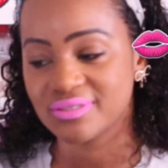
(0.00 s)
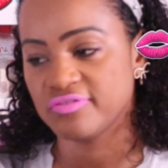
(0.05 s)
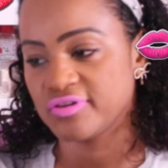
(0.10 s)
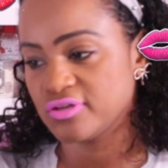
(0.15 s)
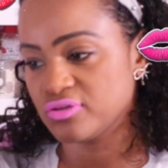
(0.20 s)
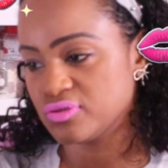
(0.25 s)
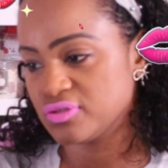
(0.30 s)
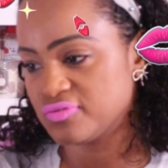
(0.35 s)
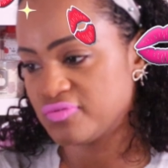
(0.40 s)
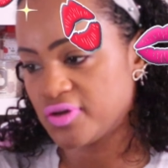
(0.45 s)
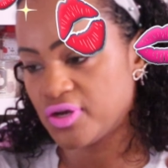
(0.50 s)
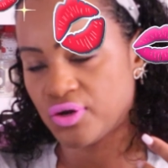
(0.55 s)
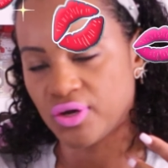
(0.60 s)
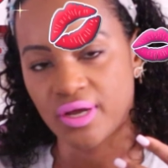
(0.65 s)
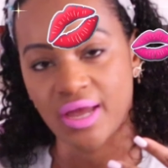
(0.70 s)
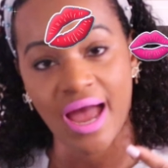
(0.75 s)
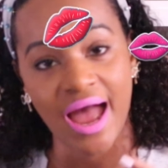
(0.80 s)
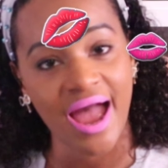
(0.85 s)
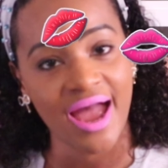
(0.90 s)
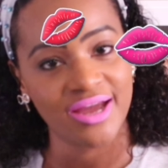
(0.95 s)
It feels very
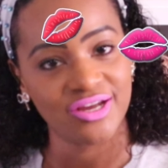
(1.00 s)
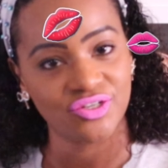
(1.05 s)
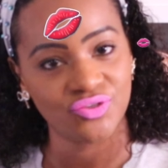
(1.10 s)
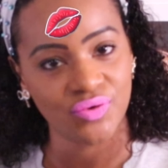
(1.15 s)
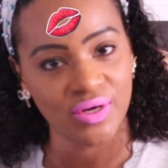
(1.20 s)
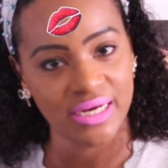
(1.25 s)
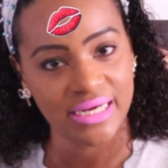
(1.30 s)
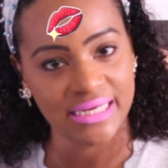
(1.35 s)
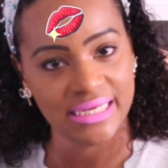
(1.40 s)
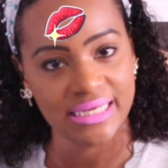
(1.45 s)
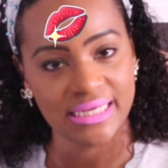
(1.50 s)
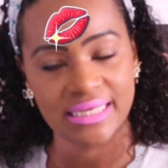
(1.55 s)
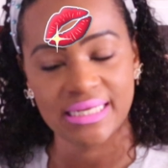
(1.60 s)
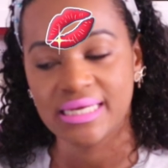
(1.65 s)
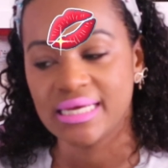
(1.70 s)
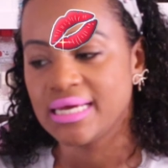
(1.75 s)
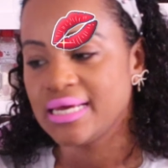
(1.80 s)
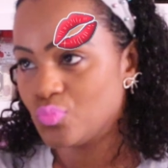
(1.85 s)
hydrated